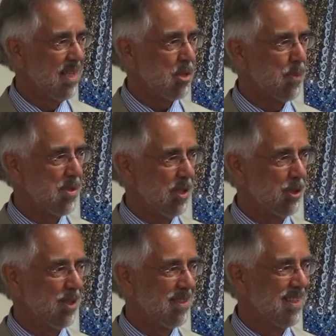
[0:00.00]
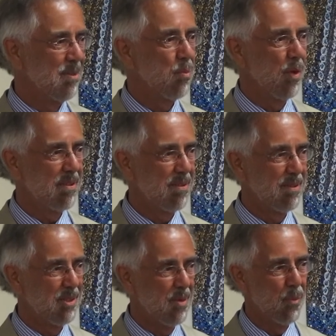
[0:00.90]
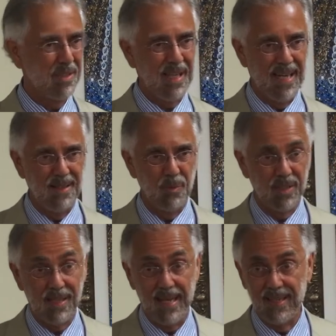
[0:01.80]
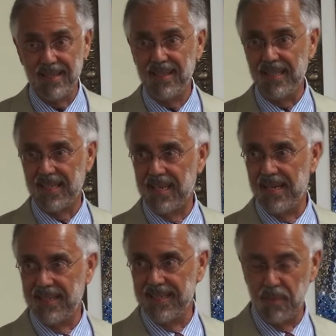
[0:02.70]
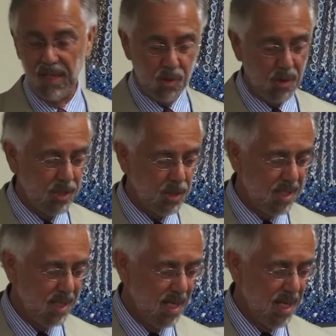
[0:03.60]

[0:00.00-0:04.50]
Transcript: his position with Kennedy in the Kennedy administration.